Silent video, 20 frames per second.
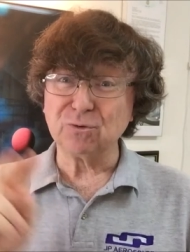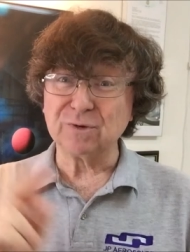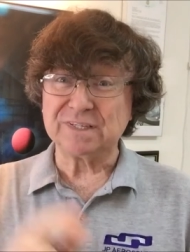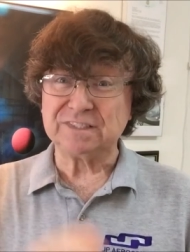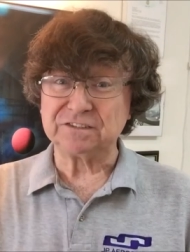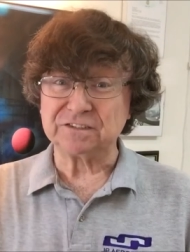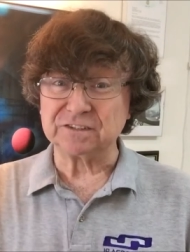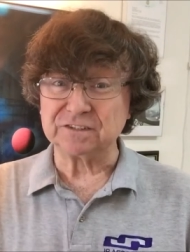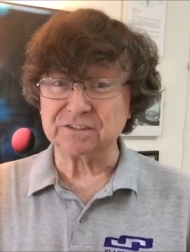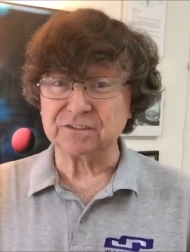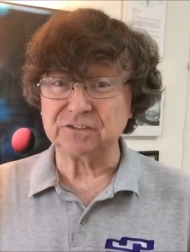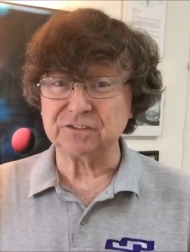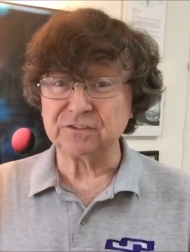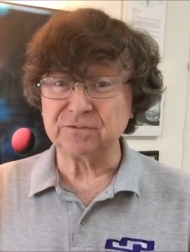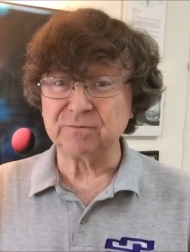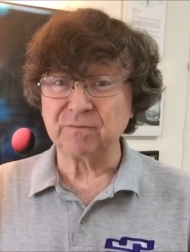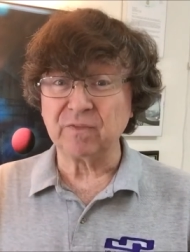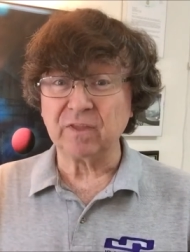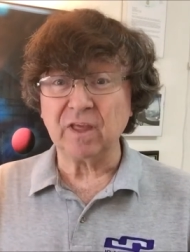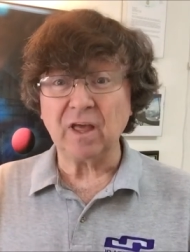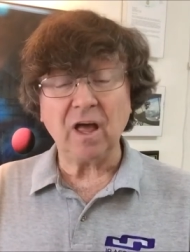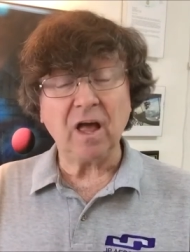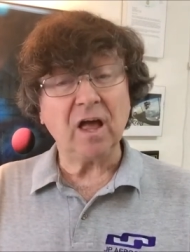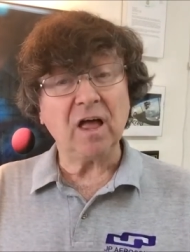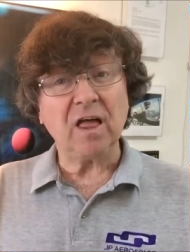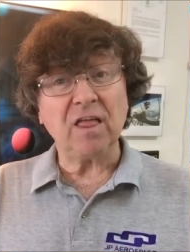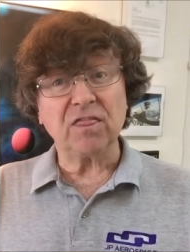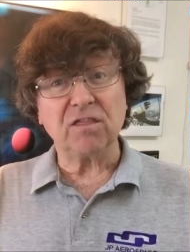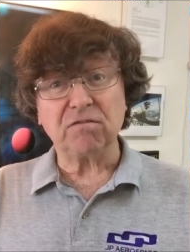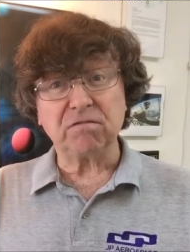reasons.
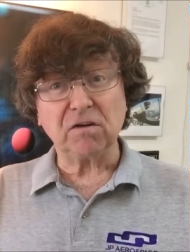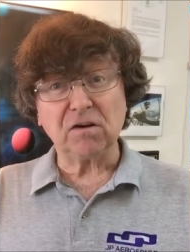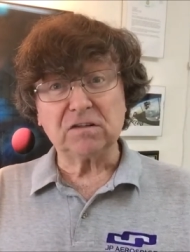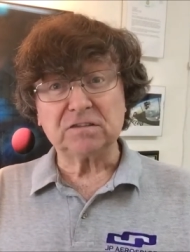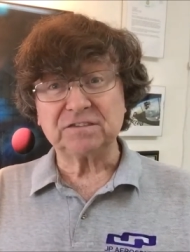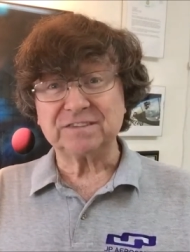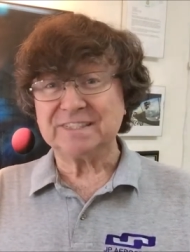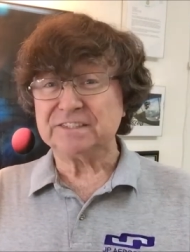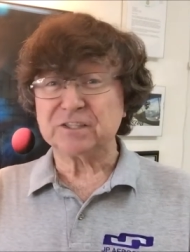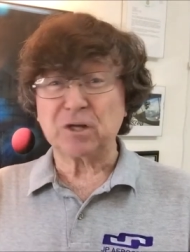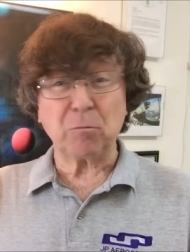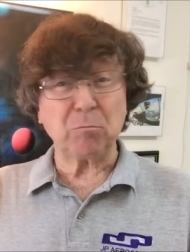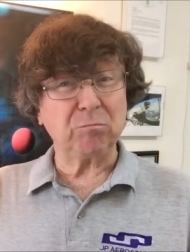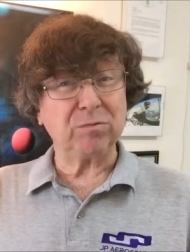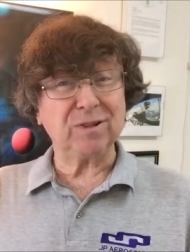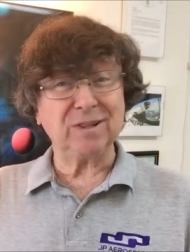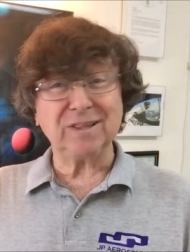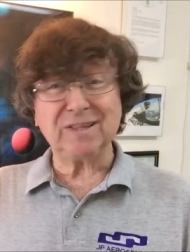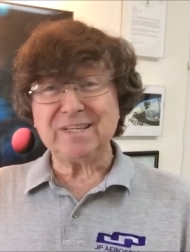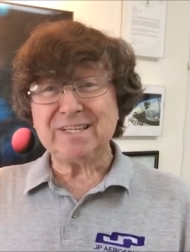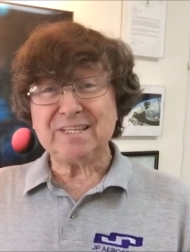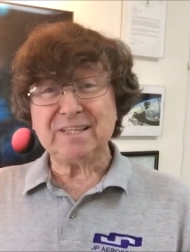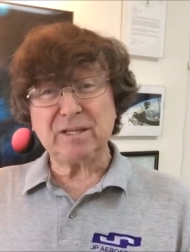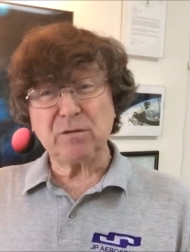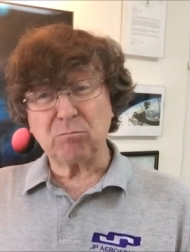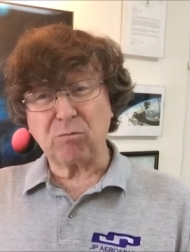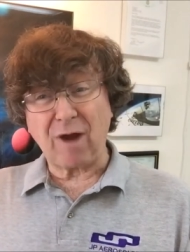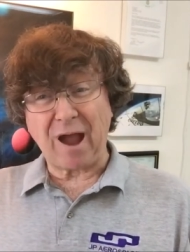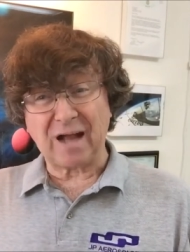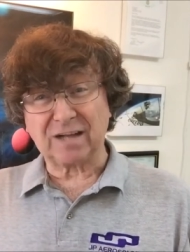The first is
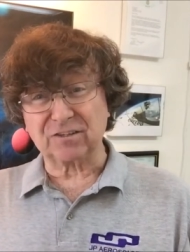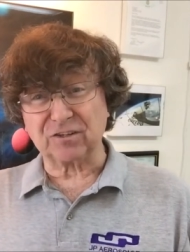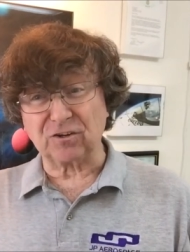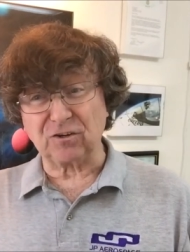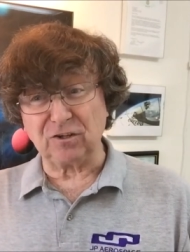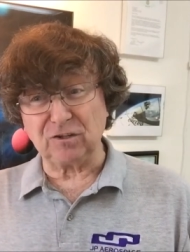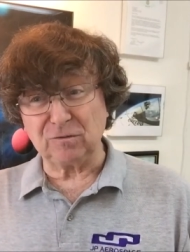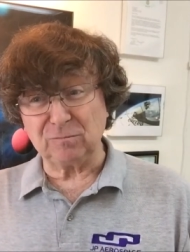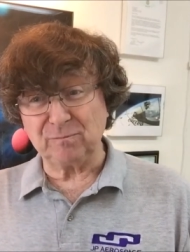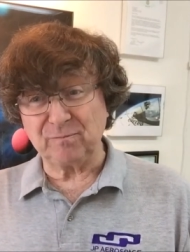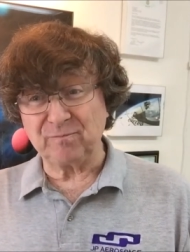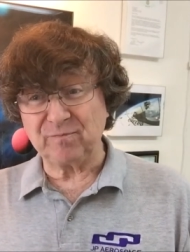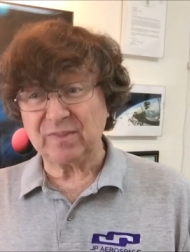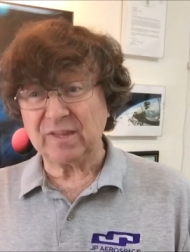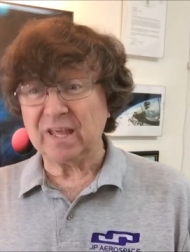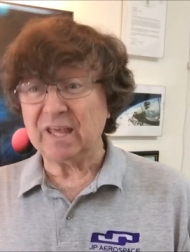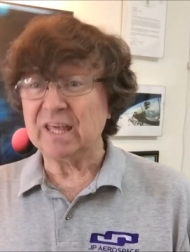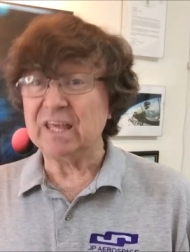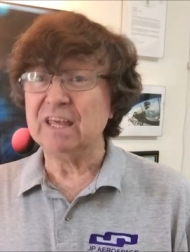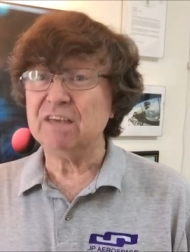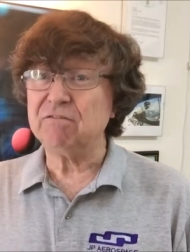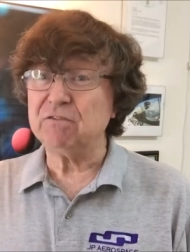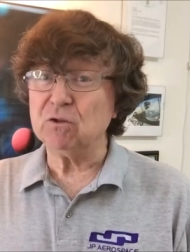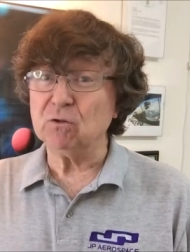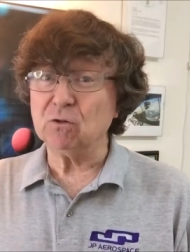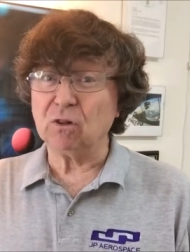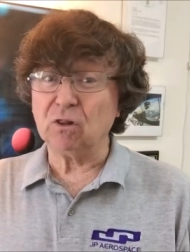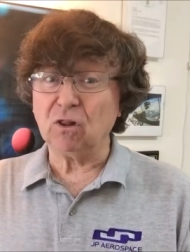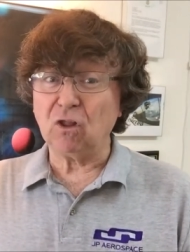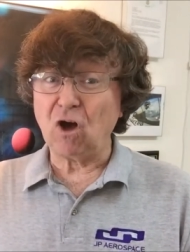completely practical. If
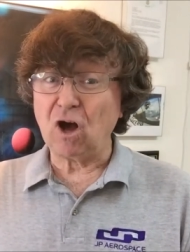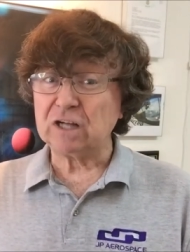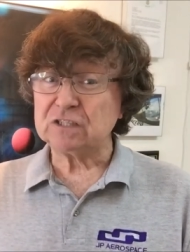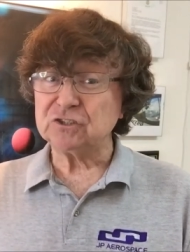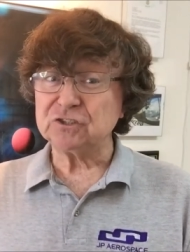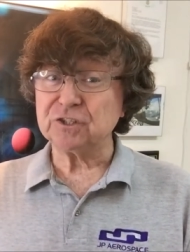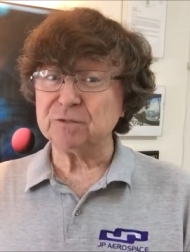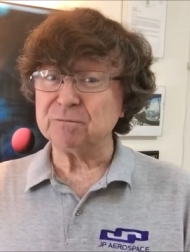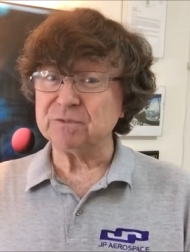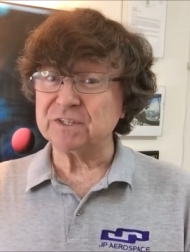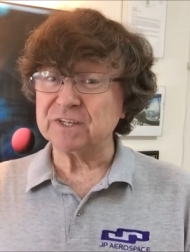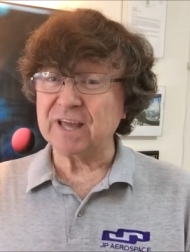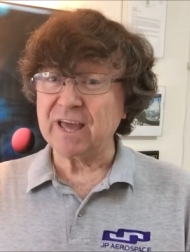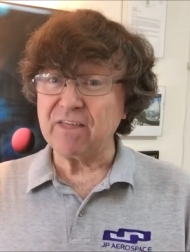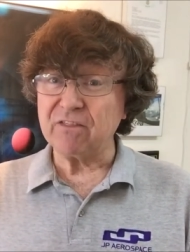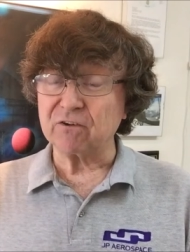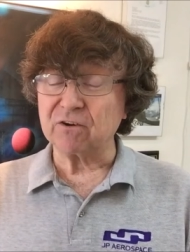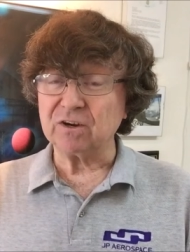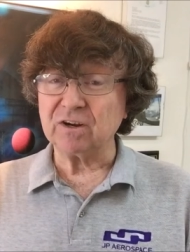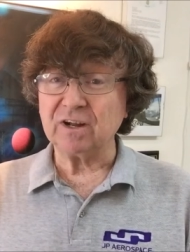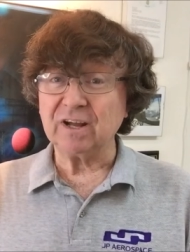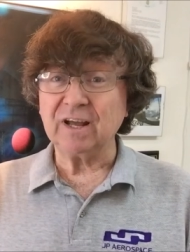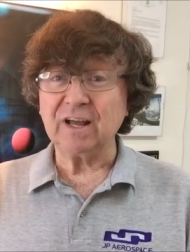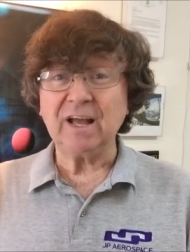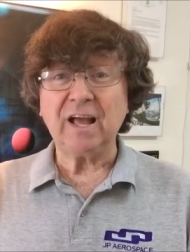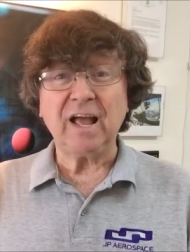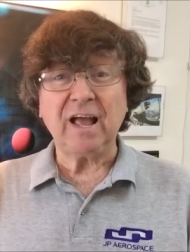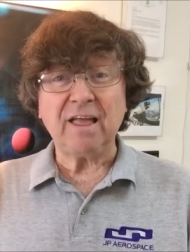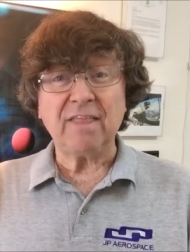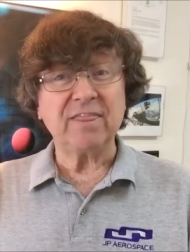you launch them together,
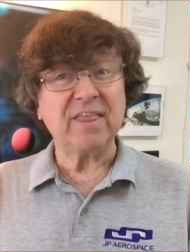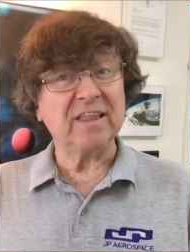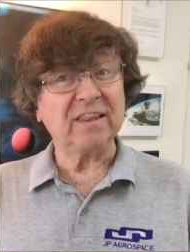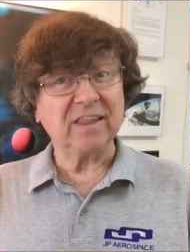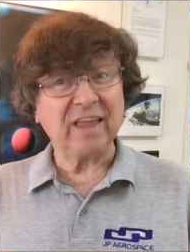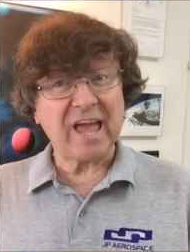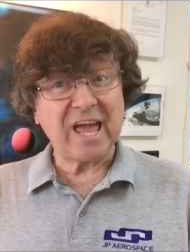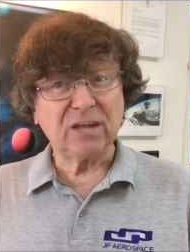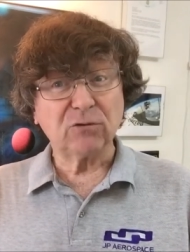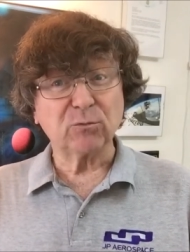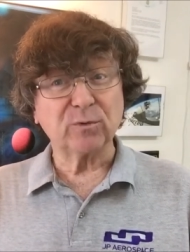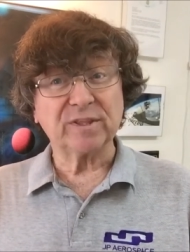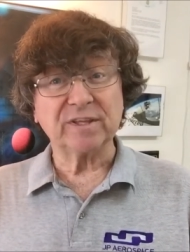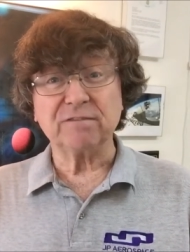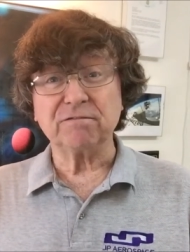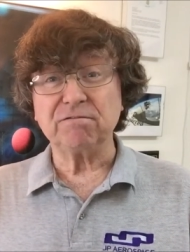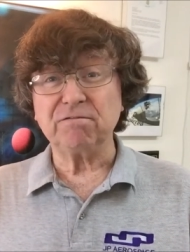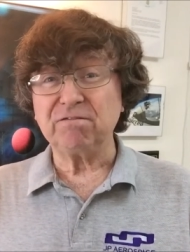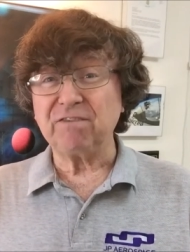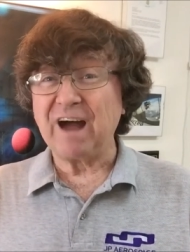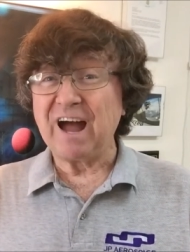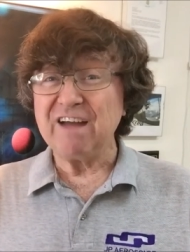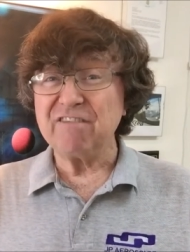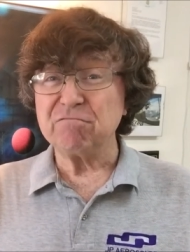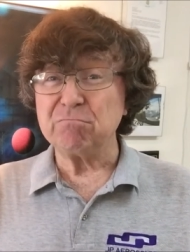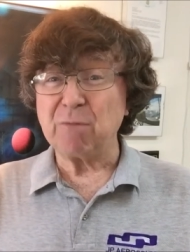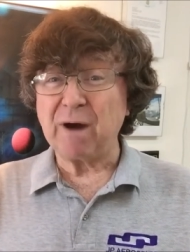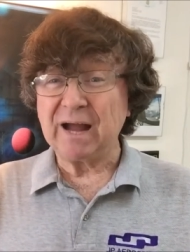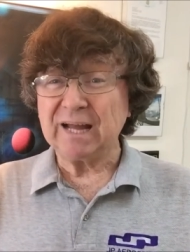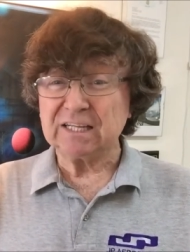they land within
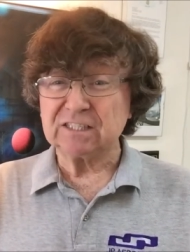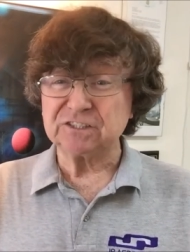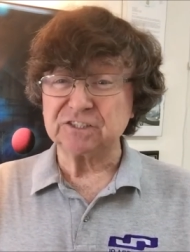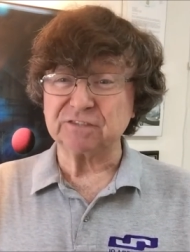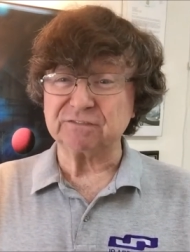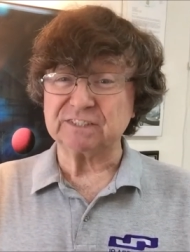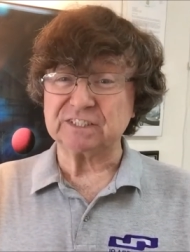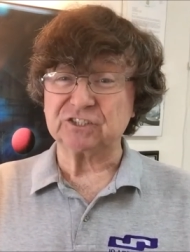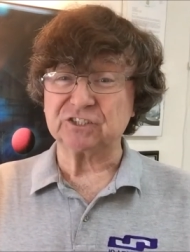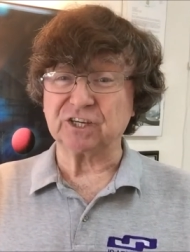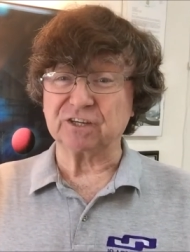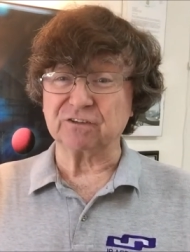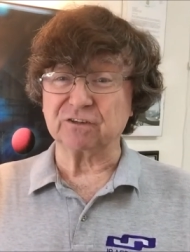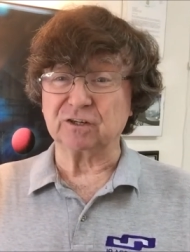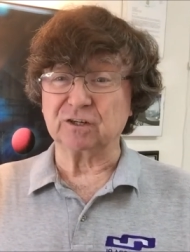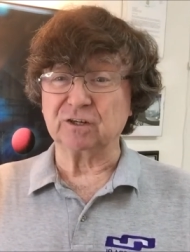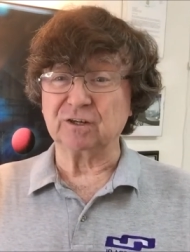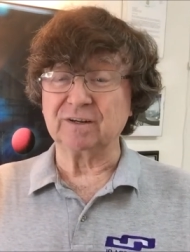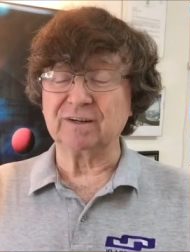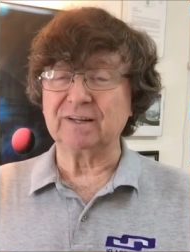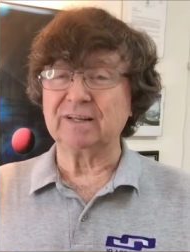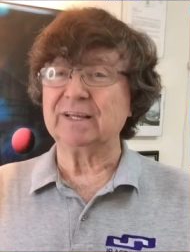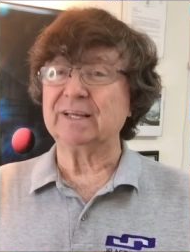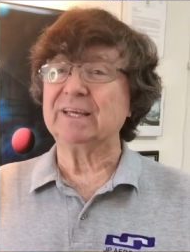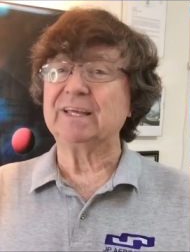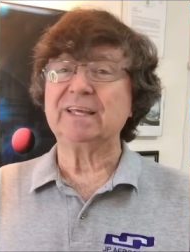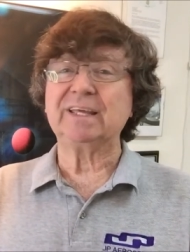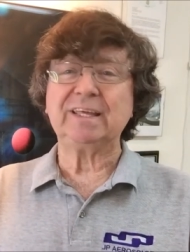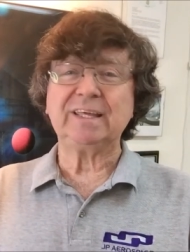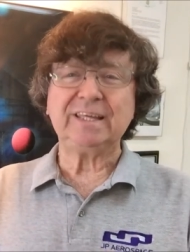five miles of each other.
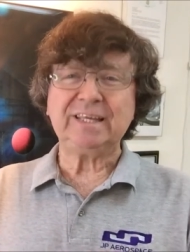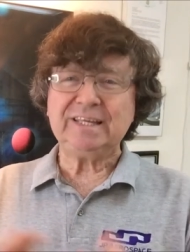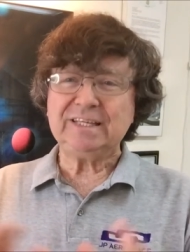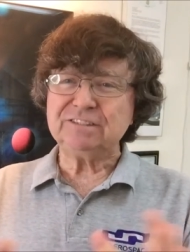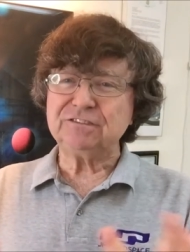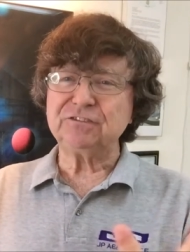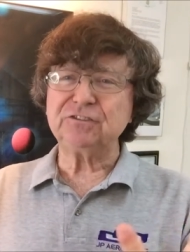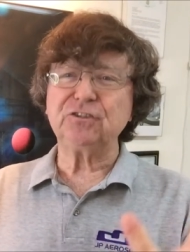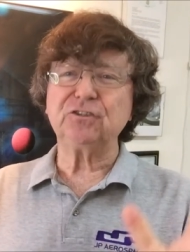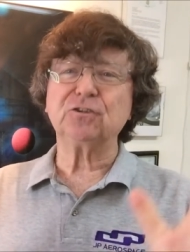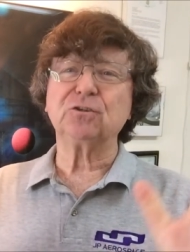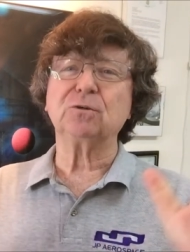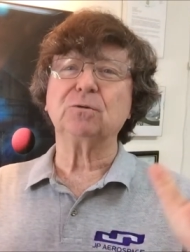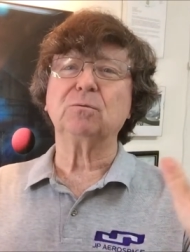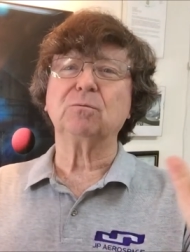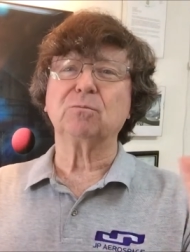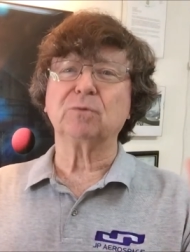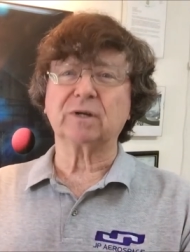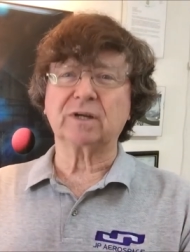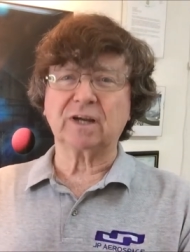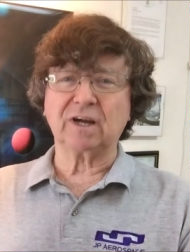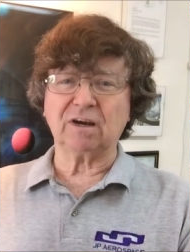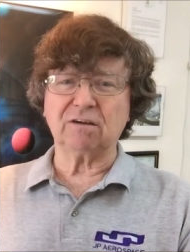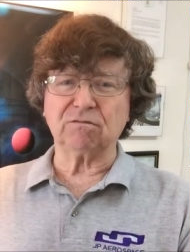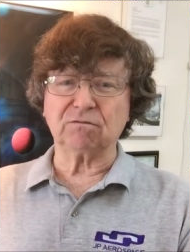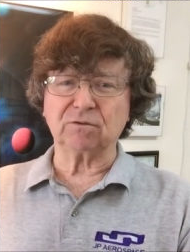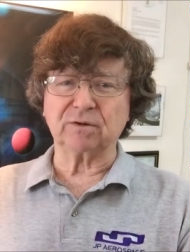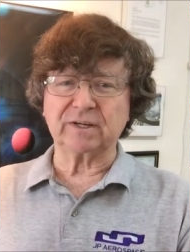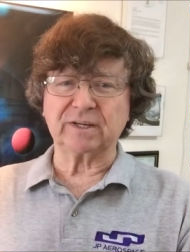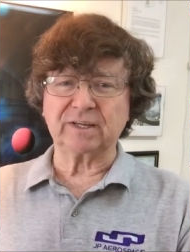Easier
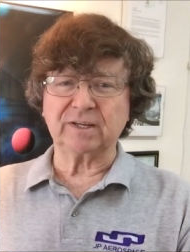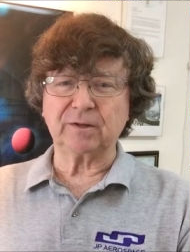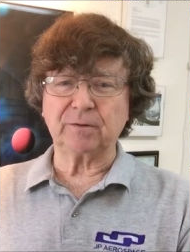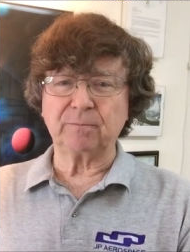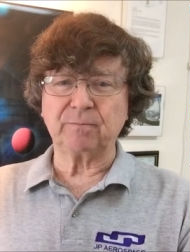recovery.